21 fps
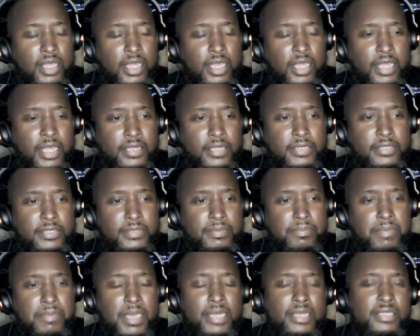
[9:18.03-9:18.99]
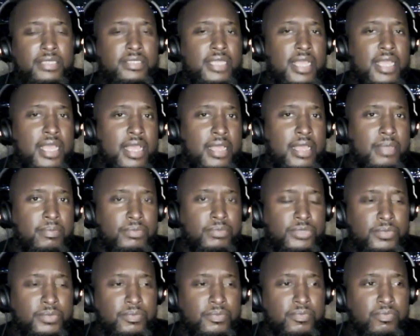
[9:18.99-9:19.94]
And many
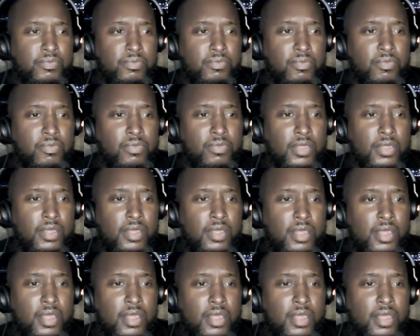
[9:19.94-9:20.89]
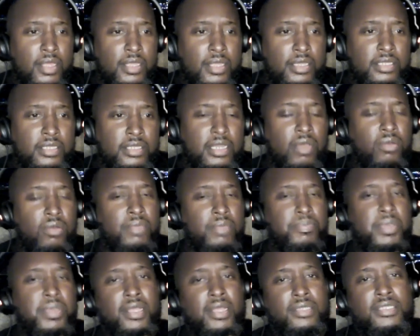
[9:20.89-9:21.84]
times, not only
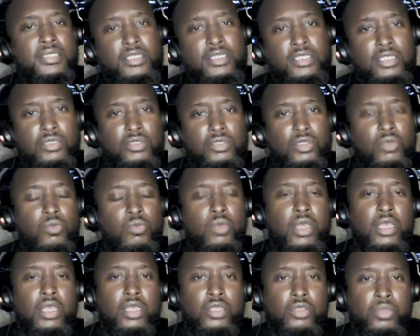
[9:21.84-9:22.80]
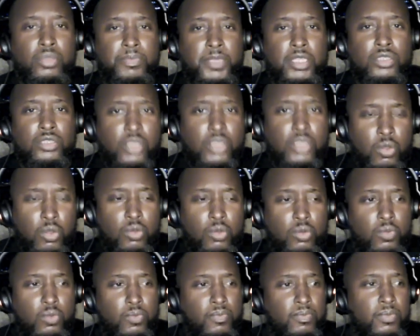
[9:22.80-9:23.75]
pay attention to what you're being
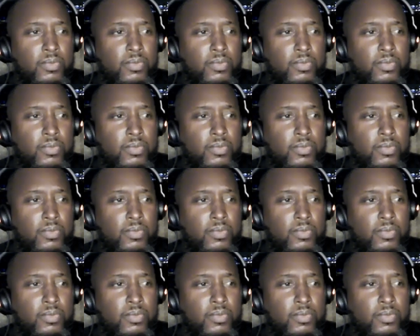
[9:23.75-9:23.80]
told,